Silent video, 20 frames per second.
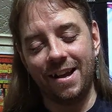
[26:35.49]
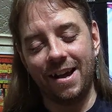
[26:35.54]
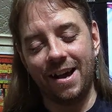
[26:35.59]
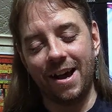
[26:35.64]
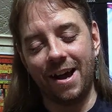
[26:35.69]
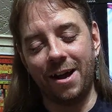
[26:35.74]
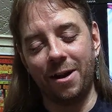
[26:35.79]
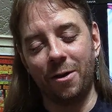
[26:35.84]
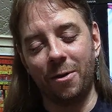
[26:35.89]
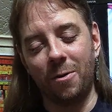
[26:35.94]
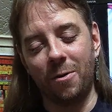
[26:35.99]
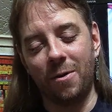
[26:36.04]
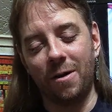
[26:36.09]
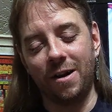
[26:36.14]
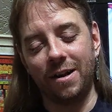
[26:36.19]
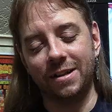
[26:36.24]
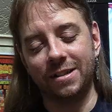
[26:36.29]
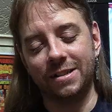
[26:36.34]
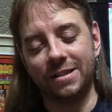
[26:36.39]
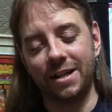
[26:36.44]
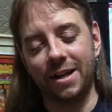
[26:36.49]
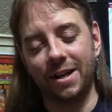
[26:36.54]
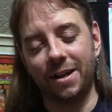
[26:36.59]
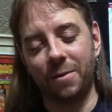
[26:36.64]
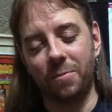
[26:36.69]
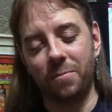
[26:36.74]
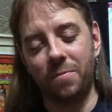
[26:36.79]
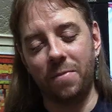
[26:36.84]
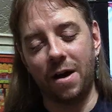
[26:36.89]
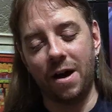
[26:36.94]
I don't want to say
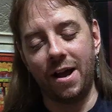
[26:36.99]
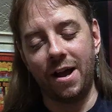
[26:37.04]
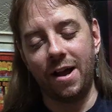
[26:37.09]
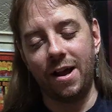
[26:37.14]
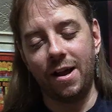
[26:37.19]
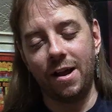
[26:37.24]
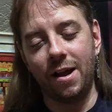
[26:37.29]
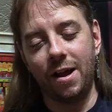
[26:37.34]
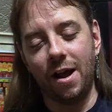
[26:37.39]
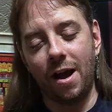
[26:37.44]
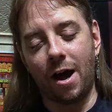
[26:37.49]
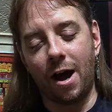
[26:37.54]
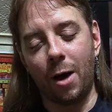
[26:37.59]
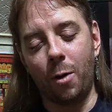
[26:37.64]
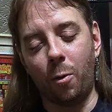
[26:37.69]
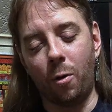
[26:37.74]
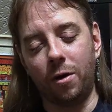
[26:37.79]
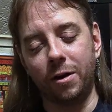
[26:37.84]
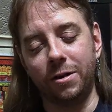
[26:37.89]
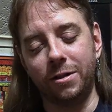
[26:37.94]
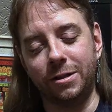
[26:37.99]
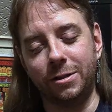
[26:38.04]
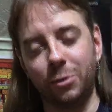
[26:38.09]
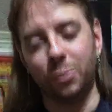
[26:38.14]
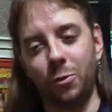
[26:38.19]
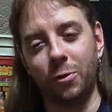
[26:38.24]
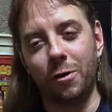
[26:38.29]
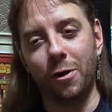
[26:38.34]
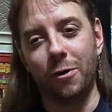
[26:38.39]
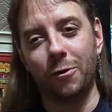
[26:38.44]
goodbye. I wanted to
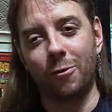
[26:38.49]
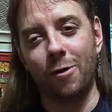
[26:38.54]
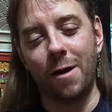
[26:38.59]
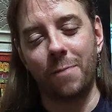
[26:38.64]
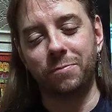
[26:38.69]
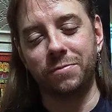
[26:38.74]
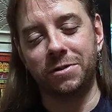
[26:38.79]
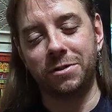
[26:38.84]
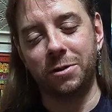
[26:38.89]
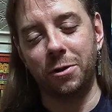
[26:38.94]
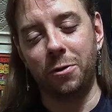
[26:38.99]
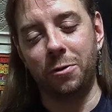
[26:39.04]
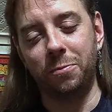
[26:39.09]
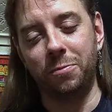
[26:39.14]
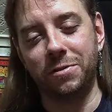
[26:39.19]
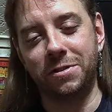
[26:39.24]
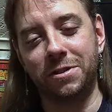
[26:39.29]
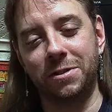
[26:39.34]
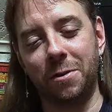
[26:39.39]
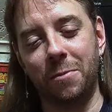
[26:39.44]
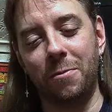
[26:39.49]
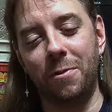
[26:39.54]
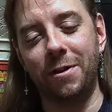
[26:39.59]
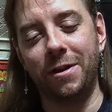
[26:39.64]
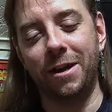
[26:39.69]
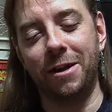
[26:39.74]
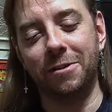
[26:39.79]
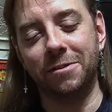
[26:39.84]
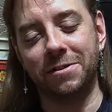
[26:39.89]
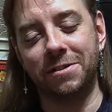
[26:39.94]
do another episode, but
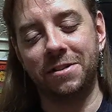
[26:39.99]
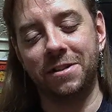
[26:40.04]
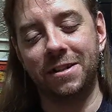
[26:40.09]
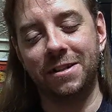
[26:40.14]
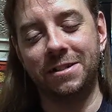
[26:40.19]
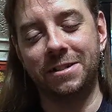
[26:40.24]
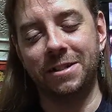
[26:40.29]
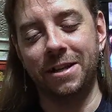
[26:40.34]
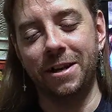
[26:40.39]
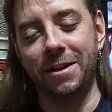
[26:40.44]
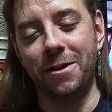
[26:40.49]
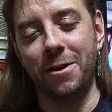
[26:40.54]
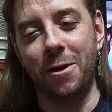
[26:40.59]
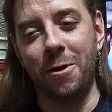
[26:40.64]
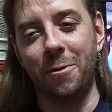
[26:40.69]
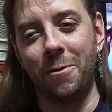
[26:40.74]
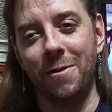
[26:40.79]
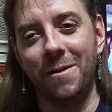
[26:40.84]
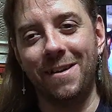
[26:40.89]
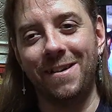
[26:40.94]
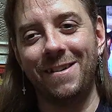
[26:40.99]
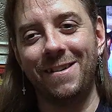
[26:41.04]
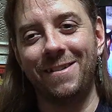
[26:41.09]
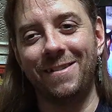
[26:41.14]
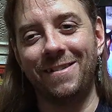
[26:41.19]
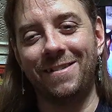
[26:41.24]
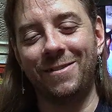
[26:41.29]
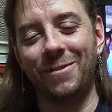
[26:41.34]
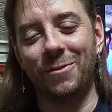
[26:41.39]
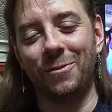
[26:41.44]
somebody else said no.
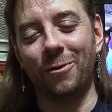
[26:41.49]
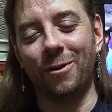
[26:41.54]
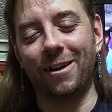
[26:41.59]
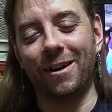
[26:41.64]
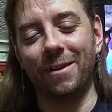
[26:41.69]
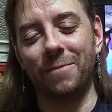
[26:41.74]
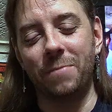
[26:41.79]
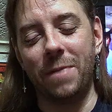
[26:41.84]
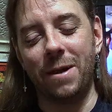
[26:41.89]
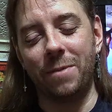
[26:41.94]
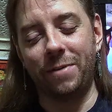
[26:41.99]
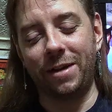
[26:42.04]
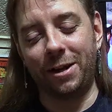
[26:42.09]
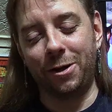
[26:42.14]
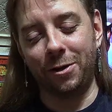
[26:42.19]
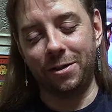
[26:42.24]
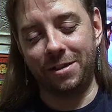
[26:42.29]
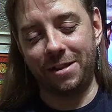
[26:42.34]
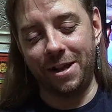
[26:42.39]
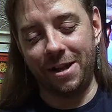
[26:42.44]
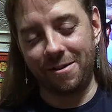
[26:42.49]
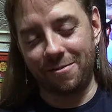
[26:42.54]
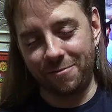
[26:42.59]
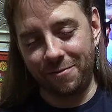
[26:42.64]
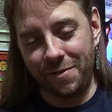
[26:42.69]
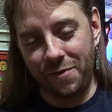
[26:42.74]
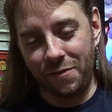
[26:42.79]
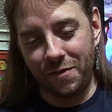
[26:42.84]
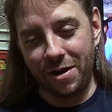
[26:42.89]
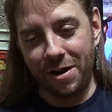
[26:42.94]
We're going to maybe cut that or
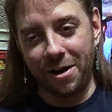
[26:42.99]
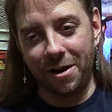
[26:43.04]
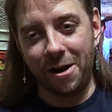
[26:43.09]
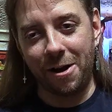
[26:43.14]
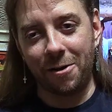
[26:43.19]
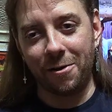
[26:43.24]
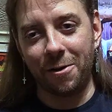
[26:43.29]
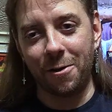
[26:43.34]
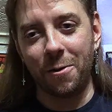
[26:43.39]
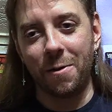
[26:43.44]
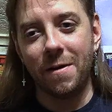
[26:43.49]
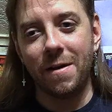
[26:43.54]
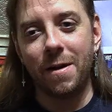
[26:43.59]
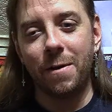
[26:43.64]
leave it in. I don't know.